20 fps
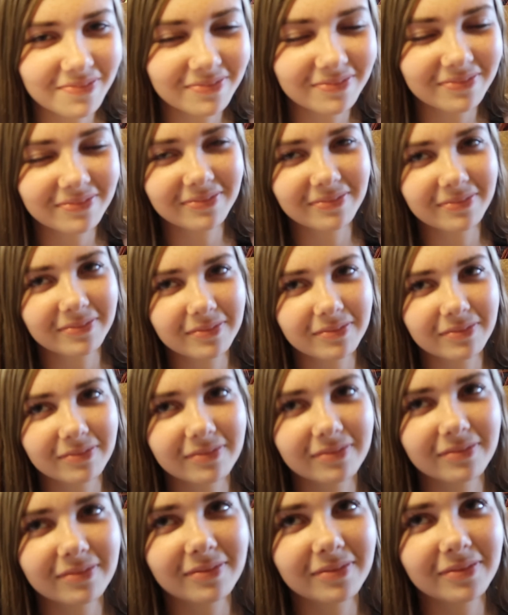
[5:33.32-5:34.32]
How old are you?
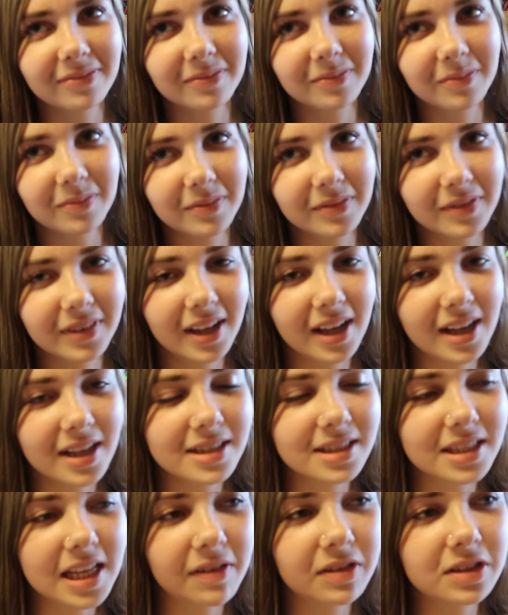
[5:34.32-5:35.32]

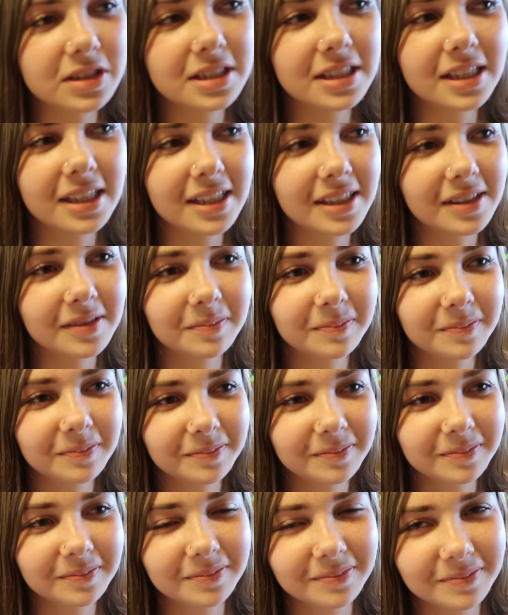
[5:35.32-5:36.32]
17.
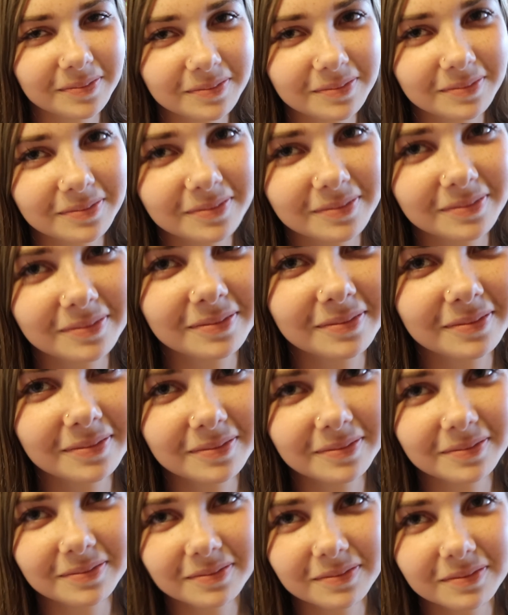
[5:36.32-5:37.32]
Oh, dope.
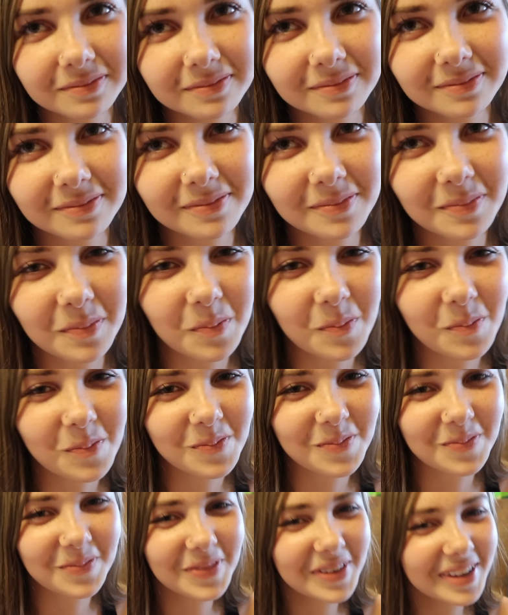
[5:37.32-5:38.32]

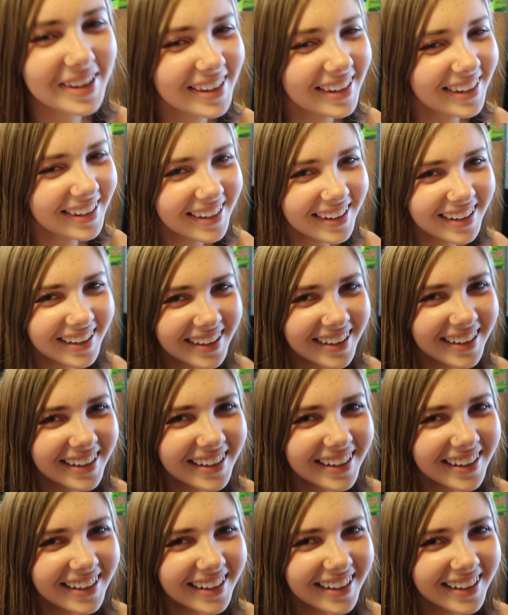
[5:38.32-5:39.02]
When's your birthday?